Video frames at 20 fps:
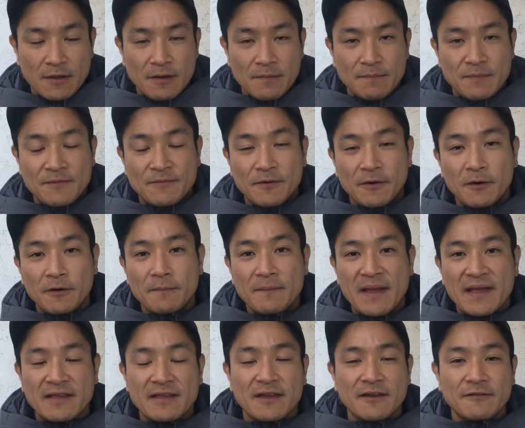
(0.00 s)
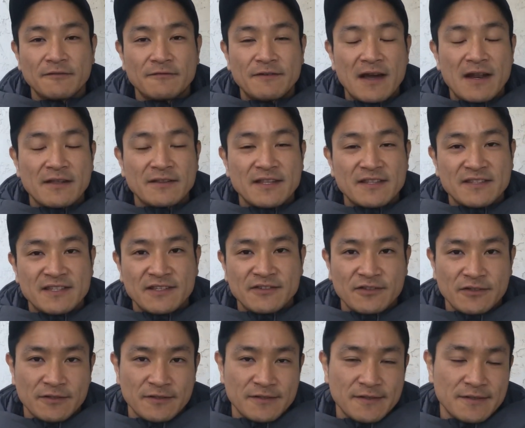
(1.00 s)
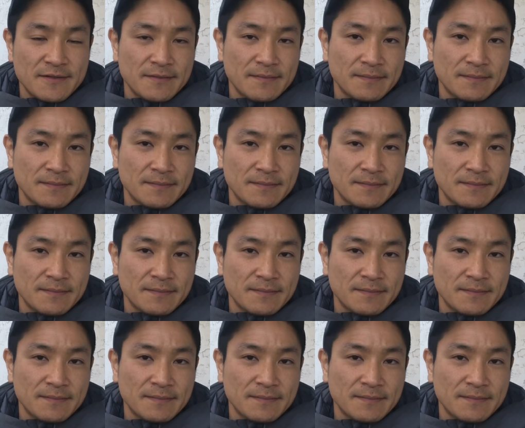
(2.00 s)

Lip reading: before making final decisions.